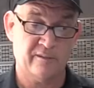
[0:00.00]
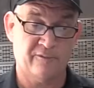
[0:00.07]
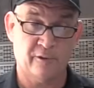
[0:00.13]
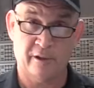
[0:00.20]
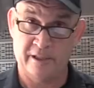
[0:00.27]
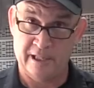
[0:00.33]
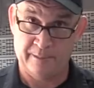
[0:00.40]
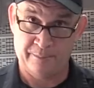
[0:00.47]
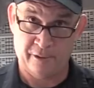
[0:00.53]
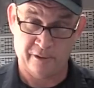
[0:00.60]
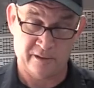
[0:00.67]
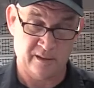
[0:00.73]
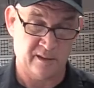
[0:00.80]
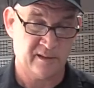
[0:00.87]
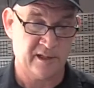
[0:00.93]
for a dead
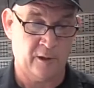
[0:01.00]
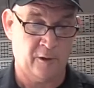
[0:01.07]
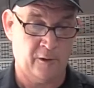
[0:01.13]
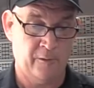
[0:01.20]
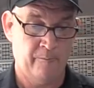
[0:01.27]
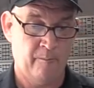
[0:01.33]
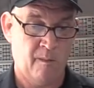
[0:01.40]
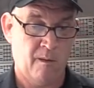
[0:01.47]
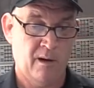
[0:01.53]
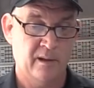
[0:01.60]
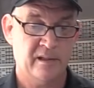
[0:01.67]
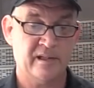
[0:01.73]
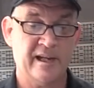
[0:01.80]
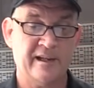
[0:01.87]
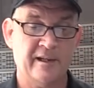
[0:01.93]
person's soul.
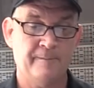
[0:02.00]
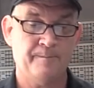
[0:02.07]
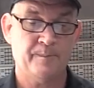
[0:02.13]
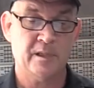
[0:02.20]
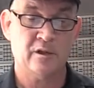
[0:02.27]
Second,